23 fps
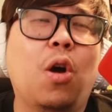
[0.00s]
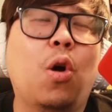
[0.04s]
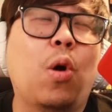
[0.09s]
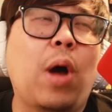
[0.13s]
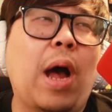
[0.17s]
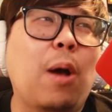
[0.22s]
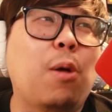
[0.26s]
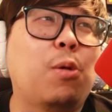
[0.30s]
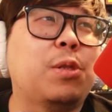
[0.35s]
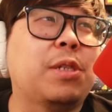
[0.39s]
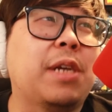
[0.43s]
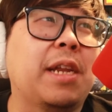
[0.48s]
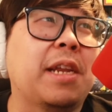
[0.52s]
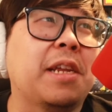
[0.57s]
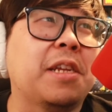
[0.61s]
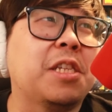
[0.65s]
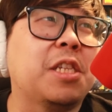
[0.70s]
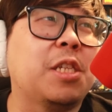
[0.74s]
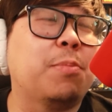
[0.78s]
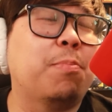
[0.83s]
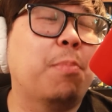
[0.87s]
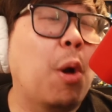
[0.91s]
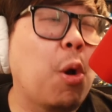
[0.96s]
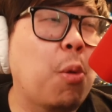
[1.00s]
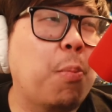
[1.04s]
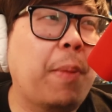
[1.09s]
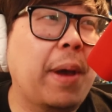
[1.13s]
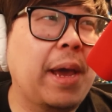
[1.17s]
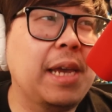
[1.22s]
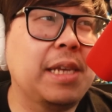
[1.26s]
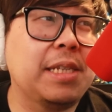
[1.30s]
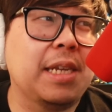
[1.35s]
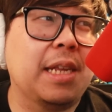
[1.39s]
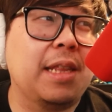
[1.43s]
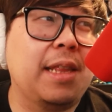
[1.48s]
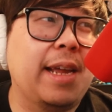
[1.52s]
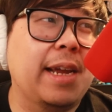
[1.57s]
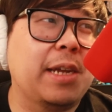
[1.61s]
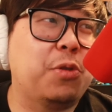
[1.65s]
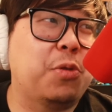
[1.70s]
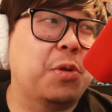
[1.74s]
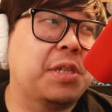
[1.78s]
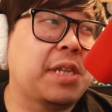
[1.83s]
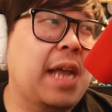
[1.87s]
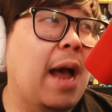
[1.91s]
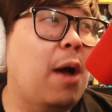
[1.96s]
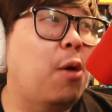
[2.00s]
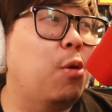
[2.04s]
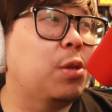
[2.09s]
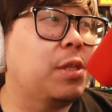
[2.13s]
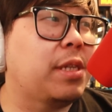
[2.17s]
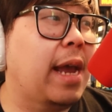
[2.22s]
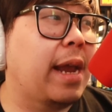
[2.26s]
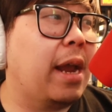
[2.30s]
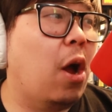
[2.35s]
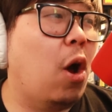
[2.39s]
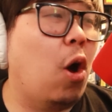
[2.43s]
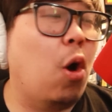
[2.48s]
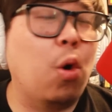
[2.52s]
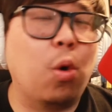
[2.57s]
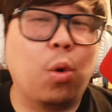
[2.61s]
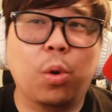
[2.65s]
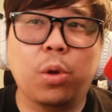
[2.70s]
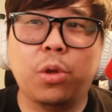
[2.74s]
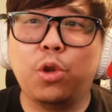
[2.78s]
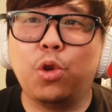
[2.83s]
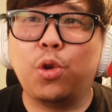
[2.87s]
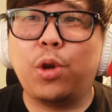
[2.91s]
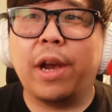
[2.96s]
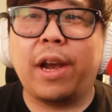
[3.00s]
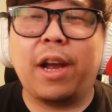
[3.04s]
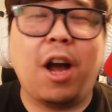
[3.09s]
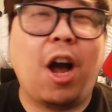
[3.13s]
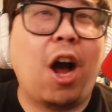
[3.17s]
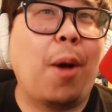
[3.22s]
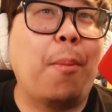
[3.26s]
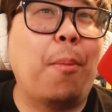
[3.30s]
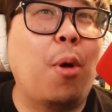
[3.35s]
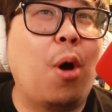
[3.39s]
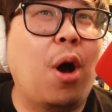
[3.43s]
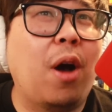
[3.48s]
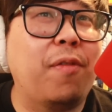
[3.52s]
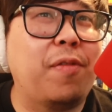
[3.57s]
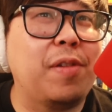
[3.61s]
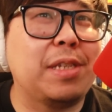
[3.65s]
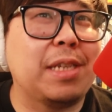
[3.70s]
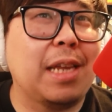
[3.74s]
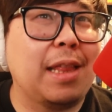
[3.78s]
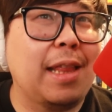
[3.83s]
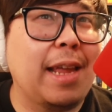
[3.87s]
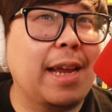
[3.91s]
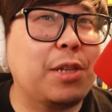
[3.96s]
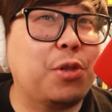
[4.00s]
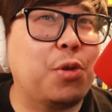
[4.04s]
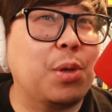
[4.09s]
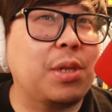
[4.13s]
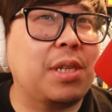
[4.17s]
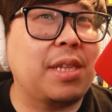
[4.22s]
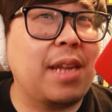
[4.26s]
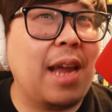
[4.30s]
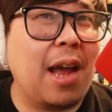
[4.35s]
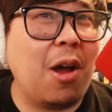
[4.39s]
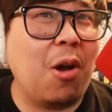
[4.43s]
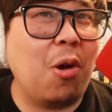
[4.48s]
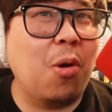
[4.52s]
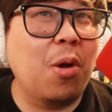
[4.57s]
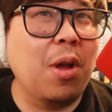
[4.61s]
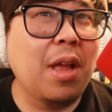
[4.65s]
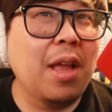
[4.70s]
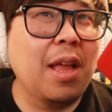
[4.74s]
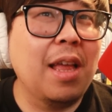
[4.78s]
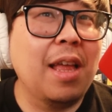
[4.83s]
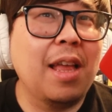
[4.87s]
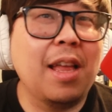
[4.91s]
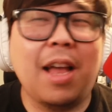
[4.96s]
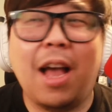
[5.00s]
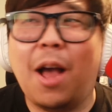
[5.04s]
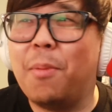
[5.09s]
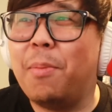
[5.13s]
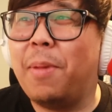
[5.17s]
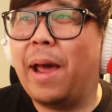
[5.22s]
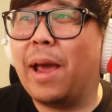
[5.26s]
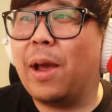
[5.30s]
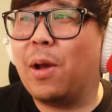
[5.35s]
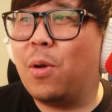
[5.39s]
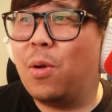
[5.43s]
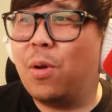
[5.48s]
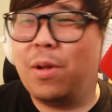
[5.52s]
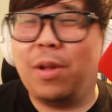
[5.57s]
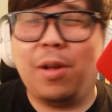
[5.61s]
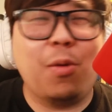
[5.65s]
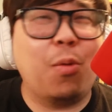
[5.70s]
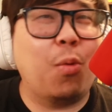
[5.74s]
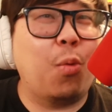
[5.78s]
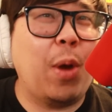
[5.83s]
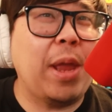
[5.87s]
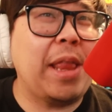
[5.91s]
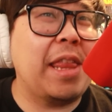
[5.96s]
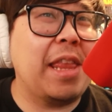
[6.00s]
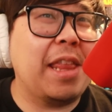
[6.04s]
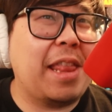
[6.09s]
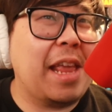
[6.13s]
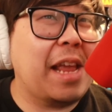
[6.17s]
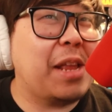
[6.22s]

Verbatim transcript: Oh, I was getting smoked by his electrics. I was like, oh, you could combo off his electrics now. Yep. I'm like, when did